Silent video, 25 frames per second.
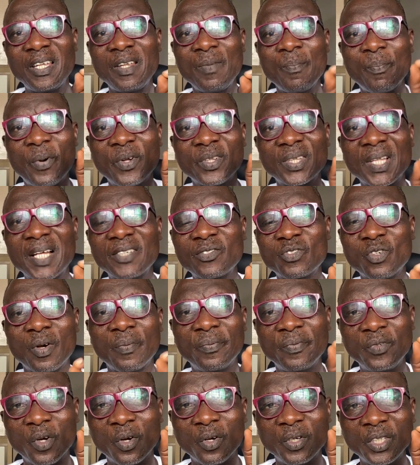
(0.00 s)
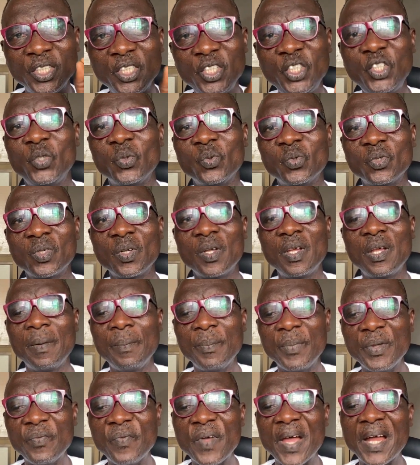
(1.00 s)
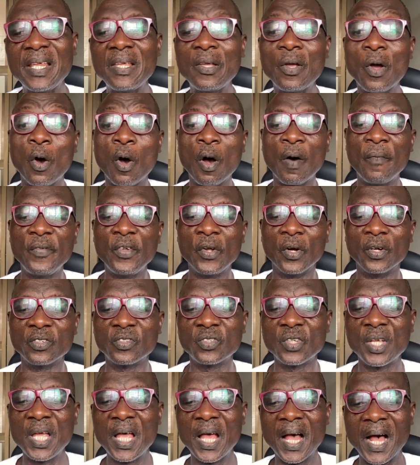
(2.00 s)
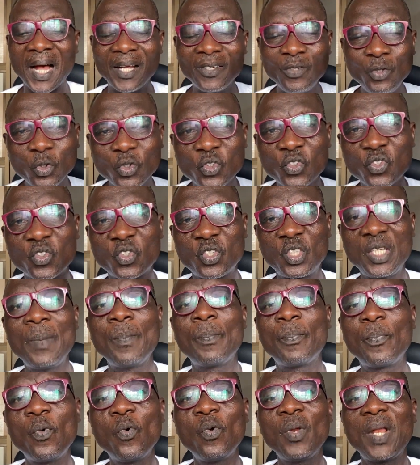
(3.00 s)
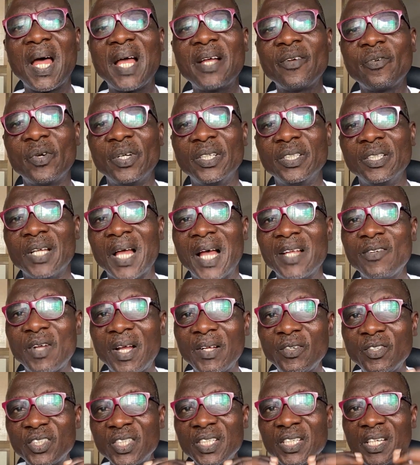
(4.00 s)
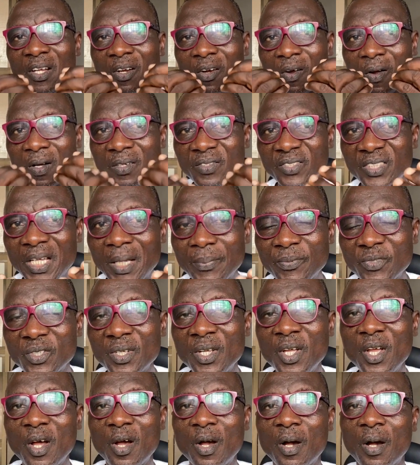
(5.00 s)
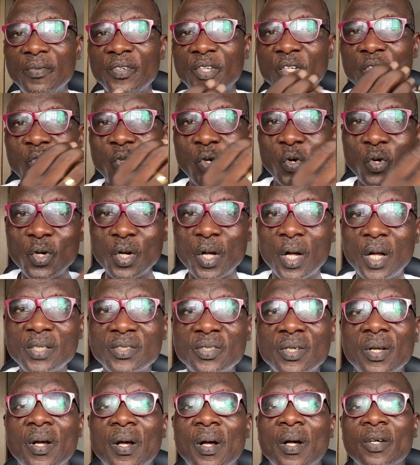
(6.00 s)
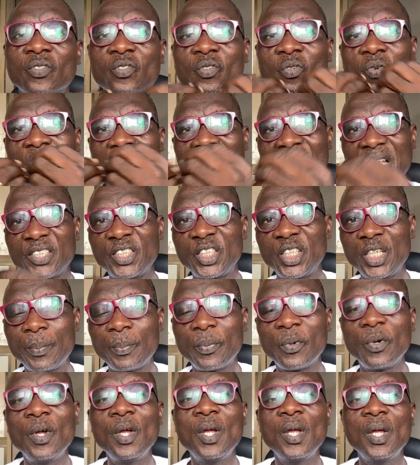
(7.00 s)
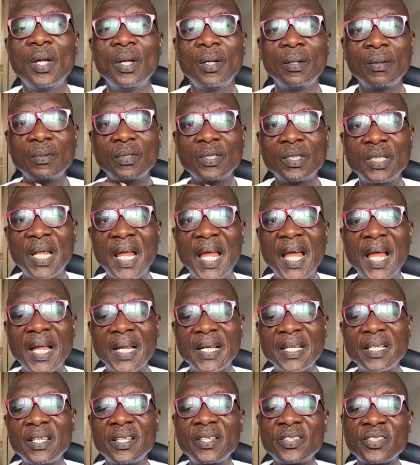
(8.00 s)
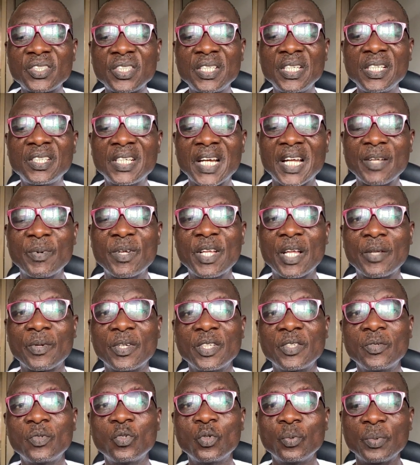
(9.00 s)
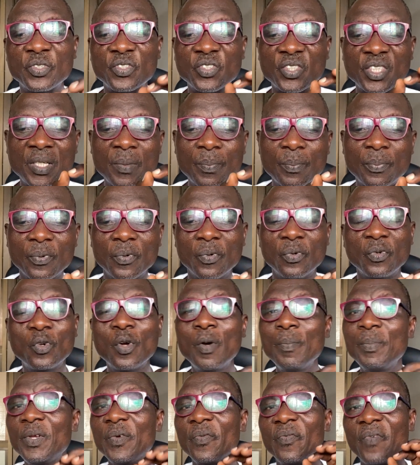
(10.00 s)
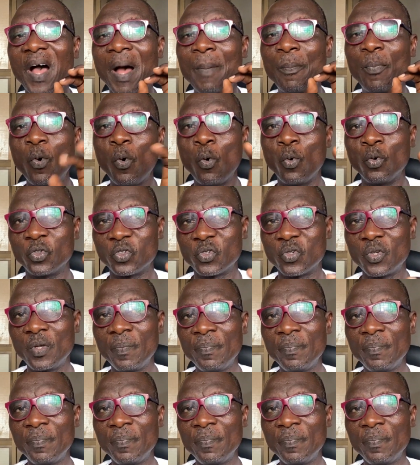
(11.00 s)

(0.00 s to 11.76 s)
importance of your issue be very obvious. And use simple language. And you are using the concept of the donors or scholarship, then still try as much as possible to be simple. Don't be verbose.